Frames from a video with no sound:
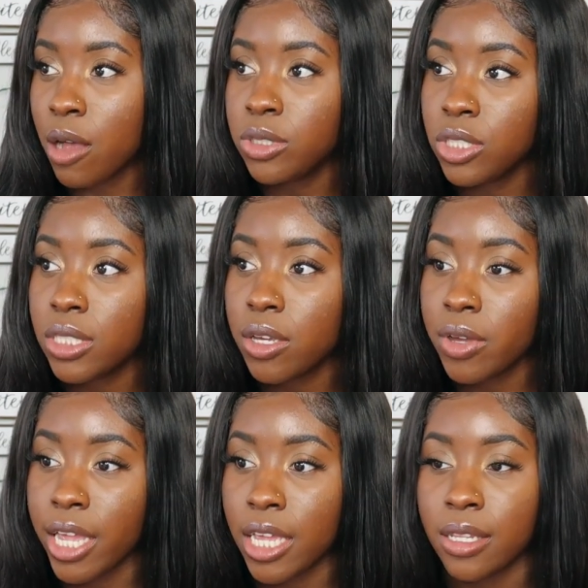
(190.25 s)
was just
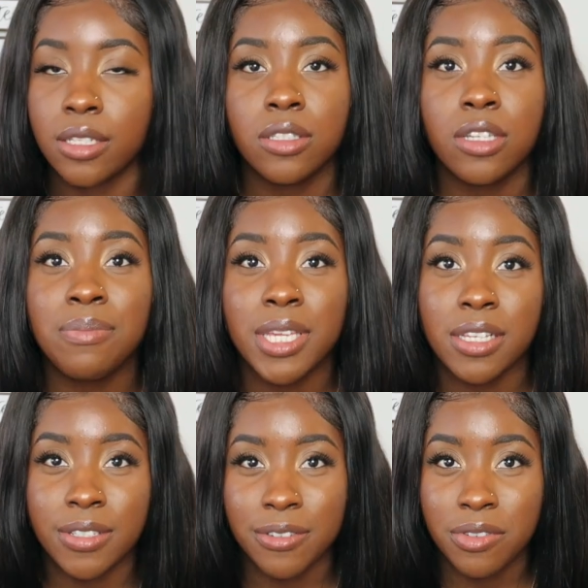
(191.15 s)
okay, this is gonna be
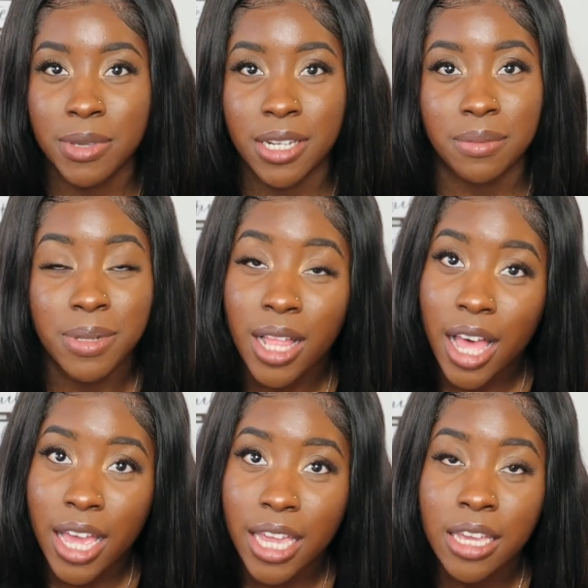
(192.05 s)
easier for me to
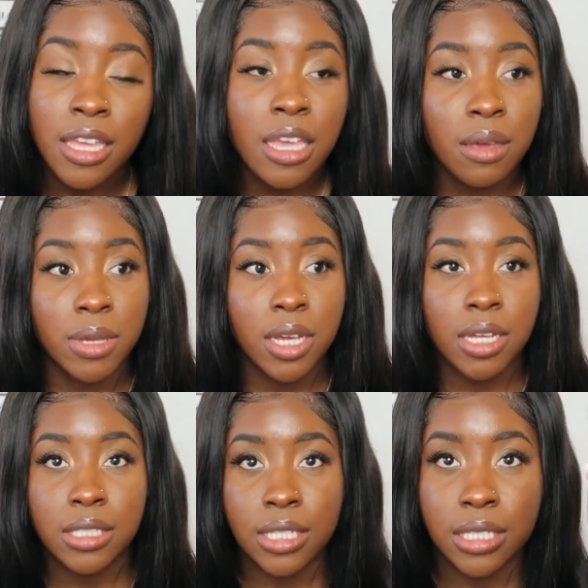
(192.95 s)
apply
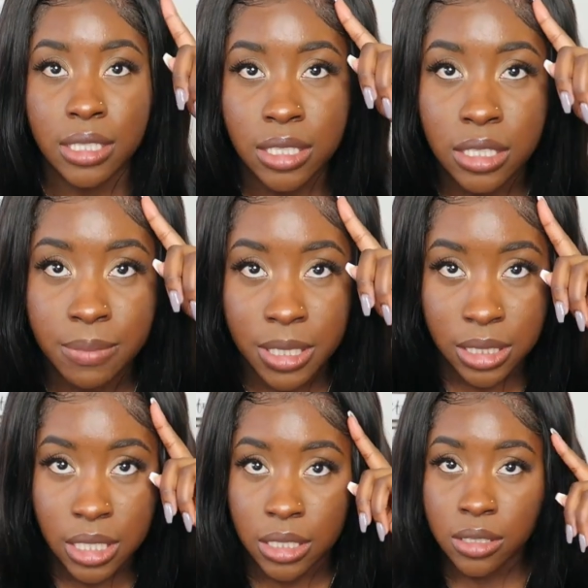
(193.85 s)
because it's a
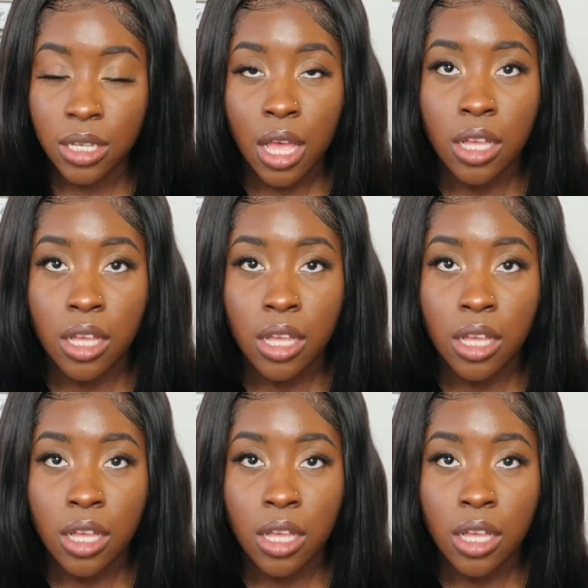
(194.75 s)
6x6.